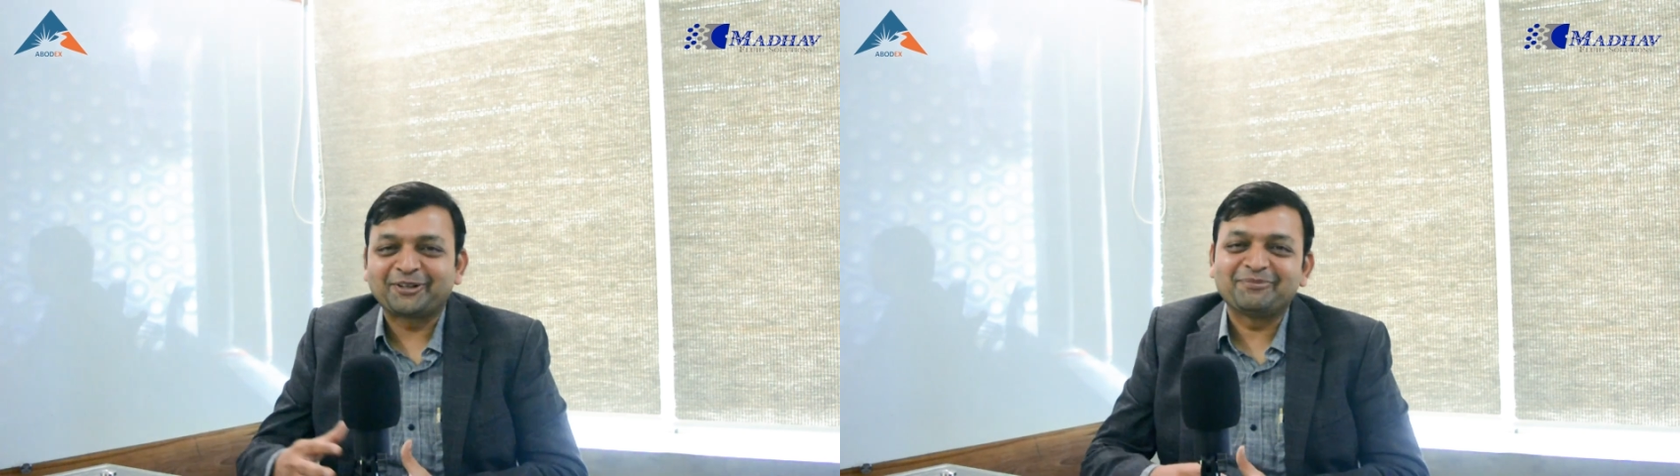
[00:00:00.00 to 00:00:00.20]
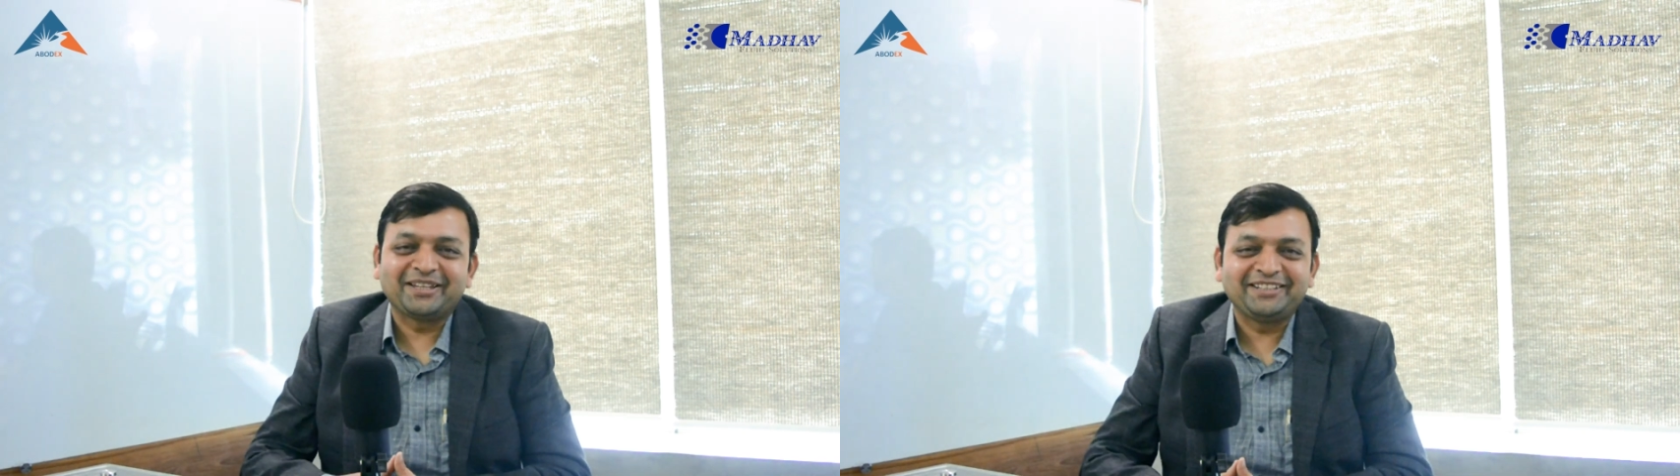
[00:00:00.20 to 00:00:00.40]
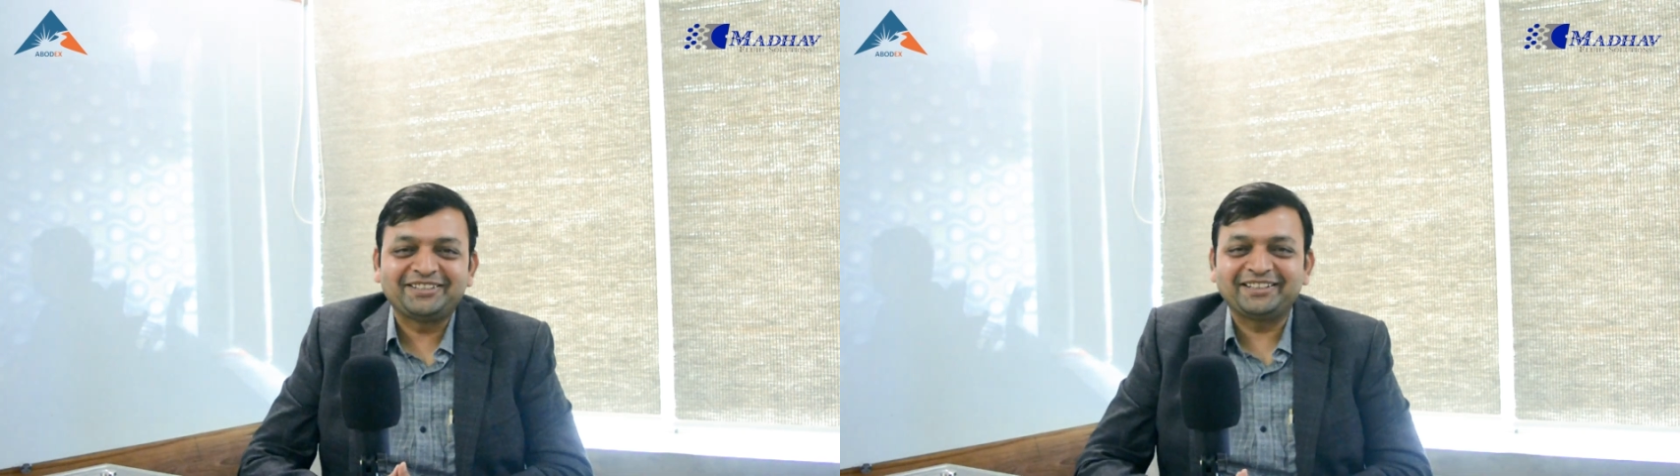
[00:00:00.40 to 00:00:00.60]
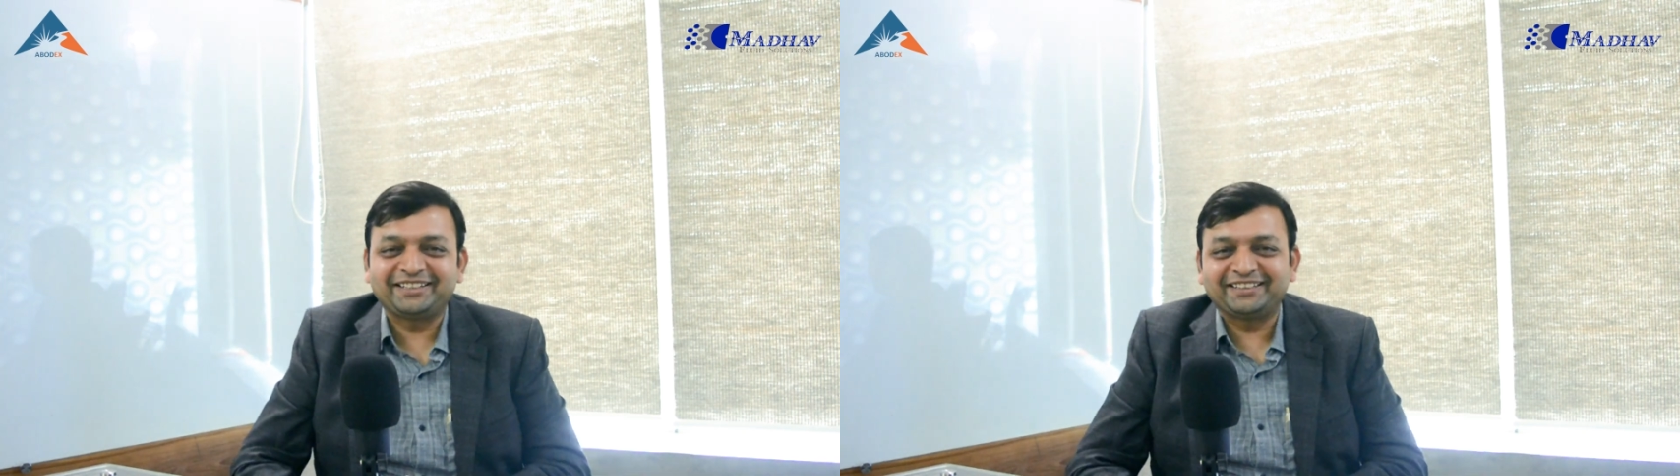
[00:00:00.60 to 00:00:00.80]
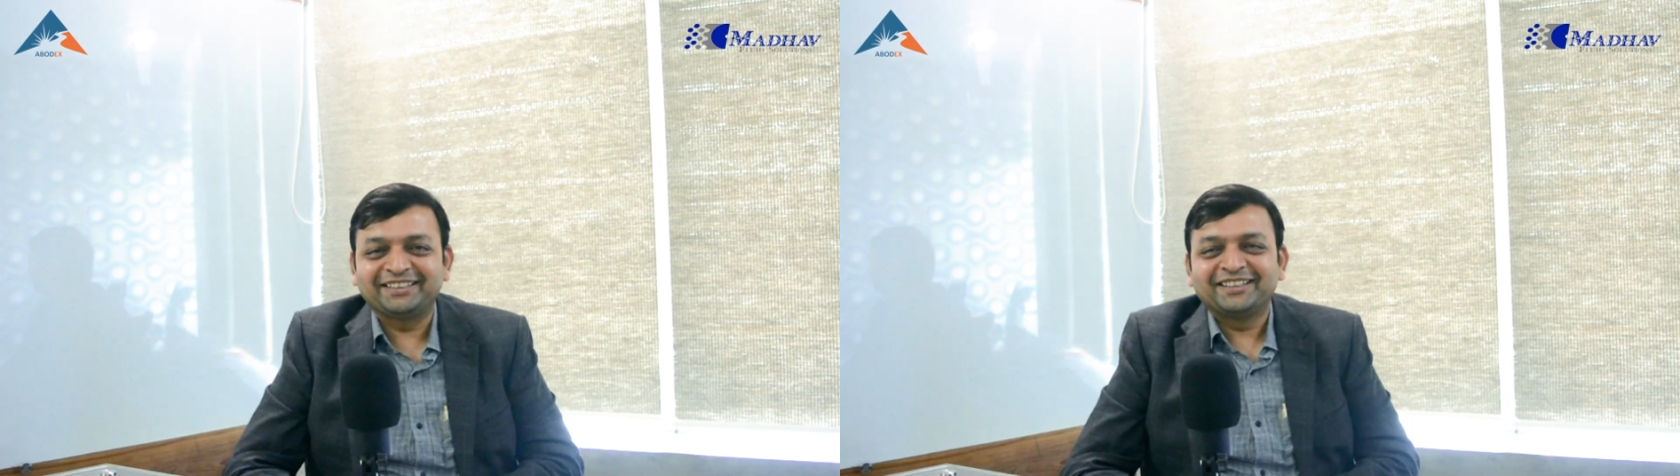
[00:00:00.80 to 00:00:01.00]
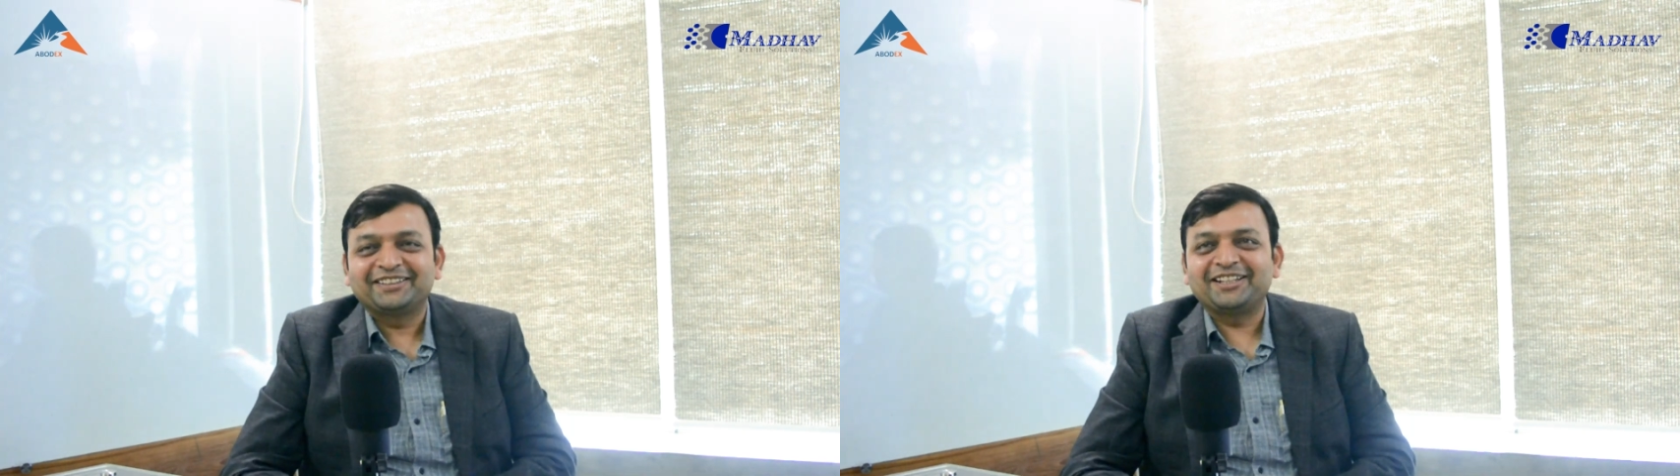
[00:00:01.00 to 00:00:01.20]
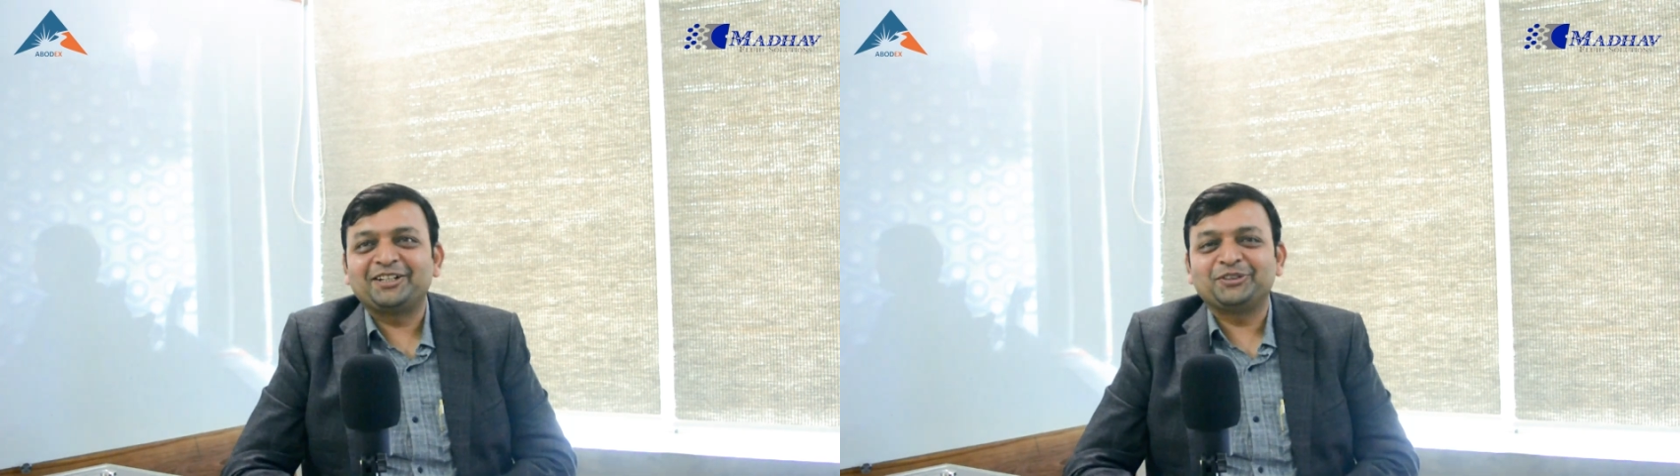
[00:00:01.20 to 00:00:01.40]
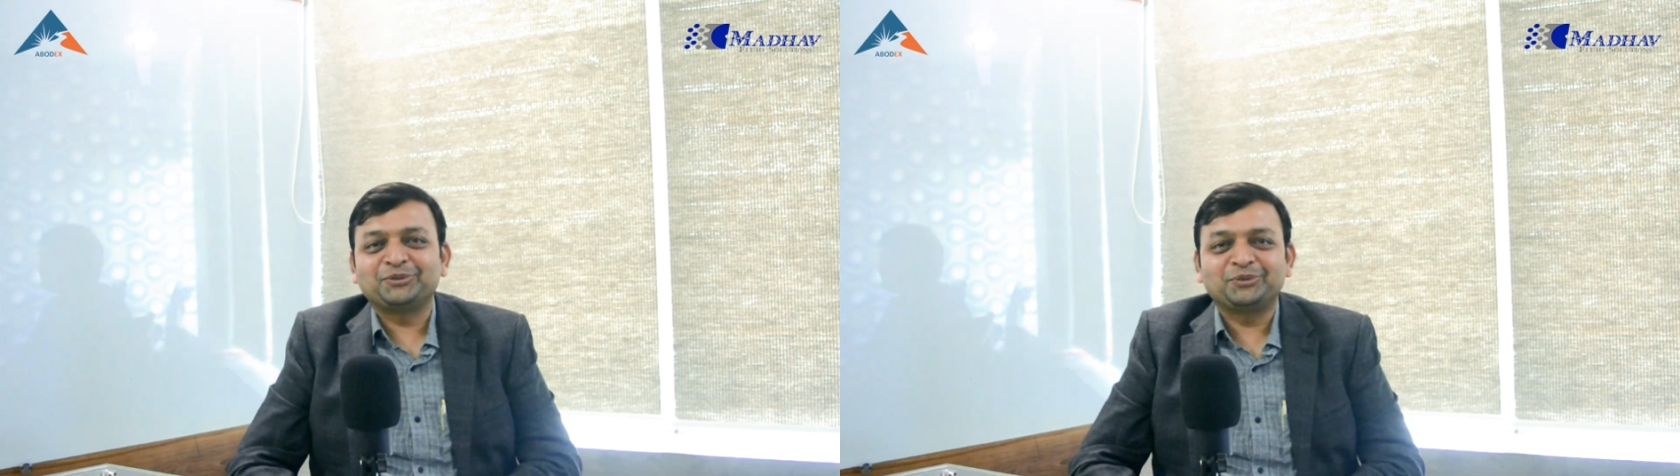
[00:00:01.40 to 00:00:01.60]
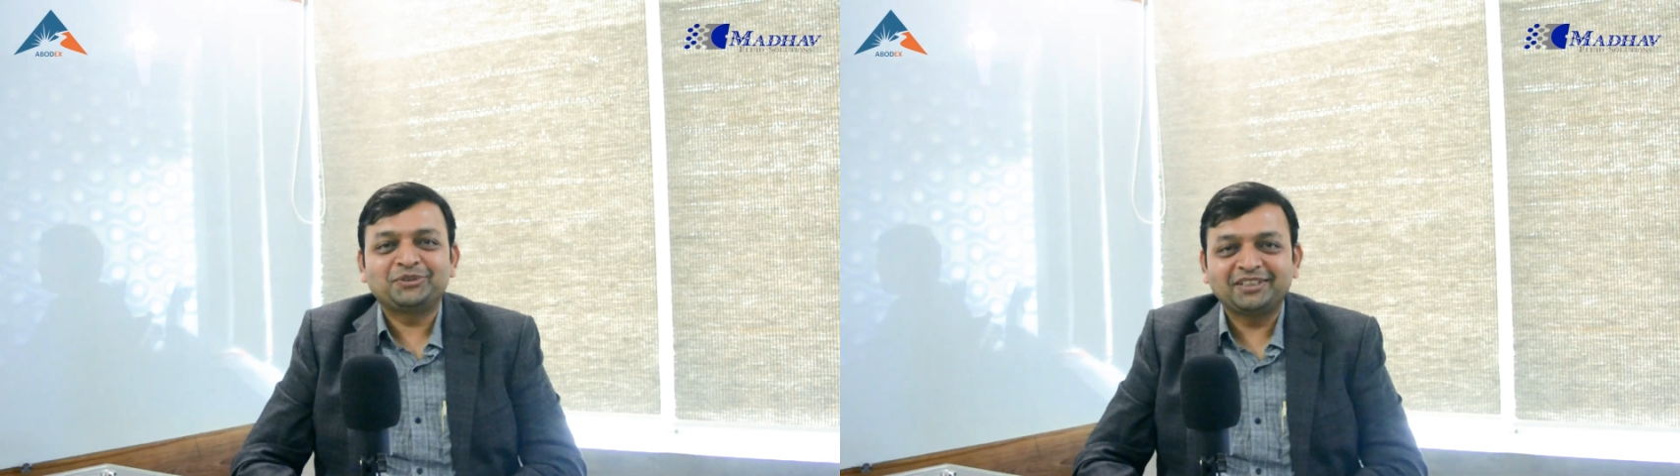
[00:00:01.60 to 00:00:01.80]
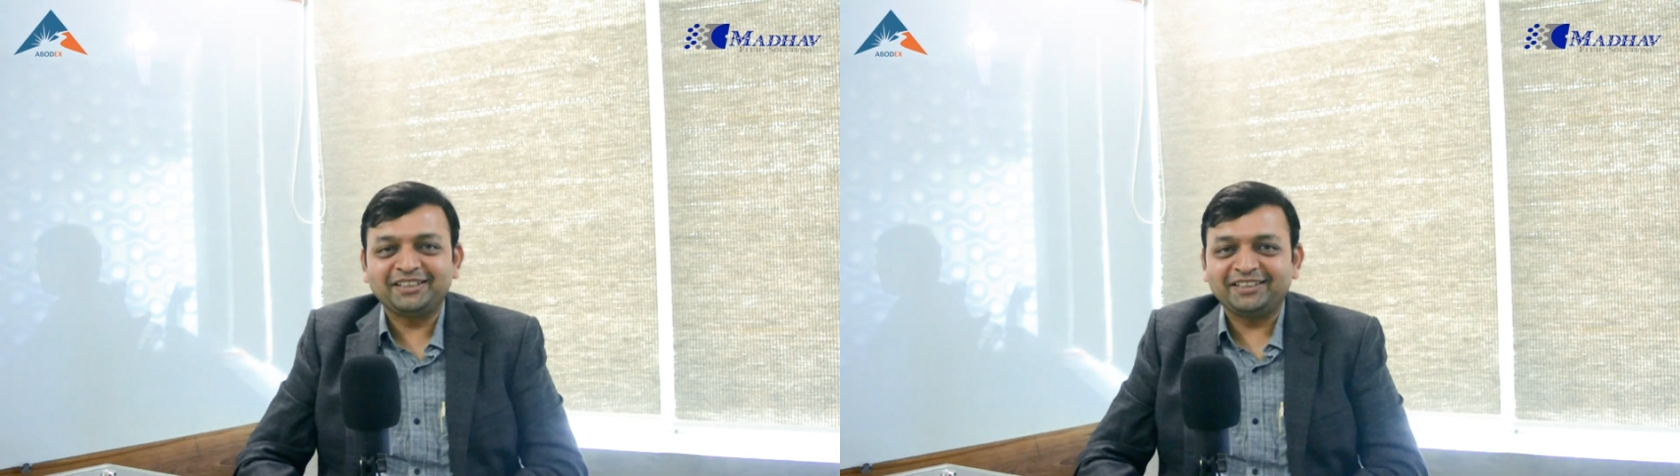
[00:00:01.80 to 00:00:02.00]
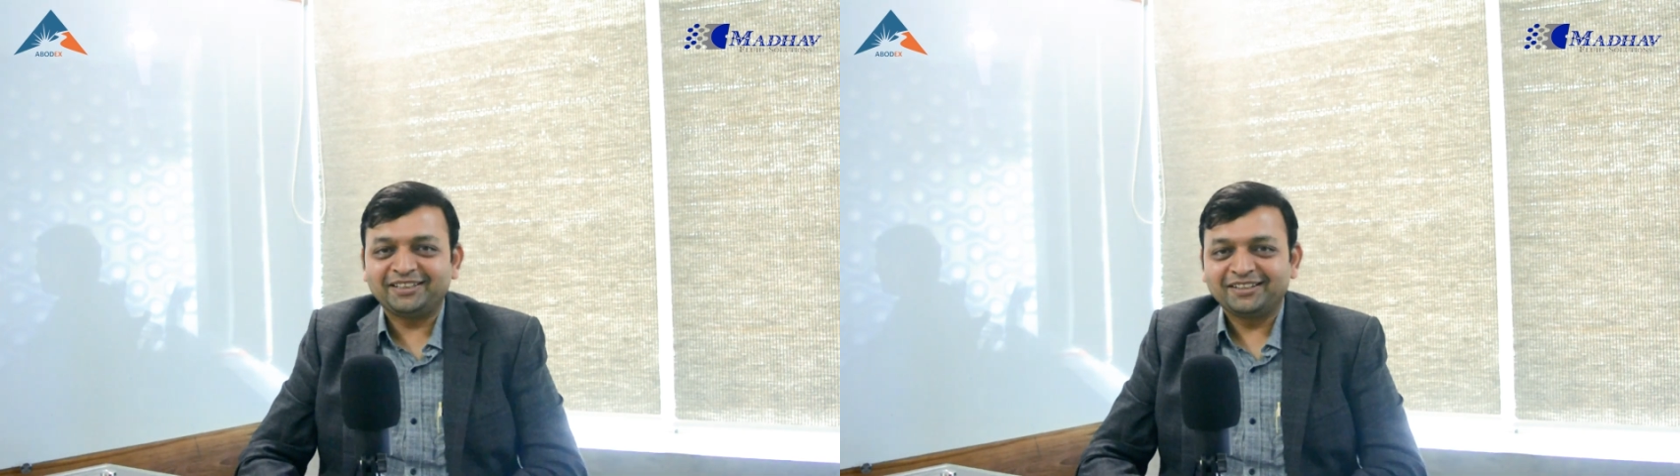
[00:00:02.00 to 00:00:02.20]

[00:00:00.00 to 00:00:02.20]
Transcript: from the engineering that you see